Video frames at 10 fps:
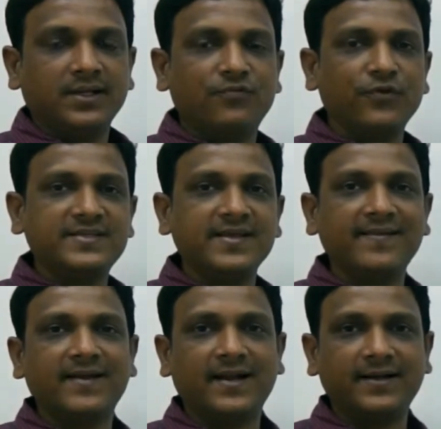If we see
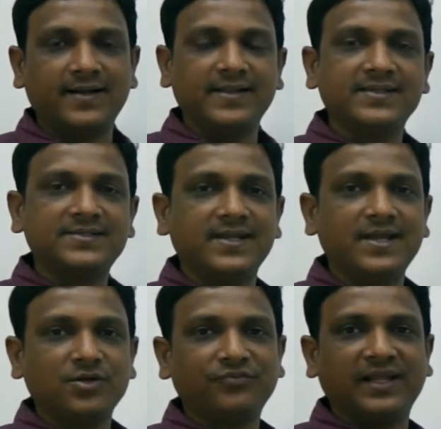that in the
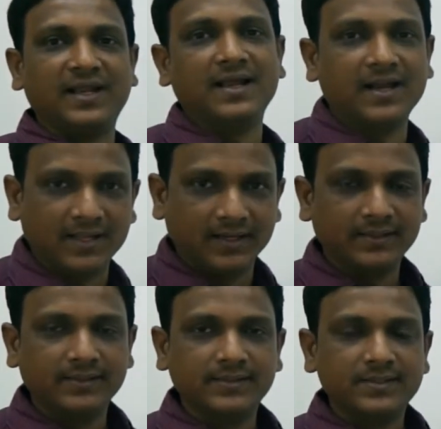state of Telangana,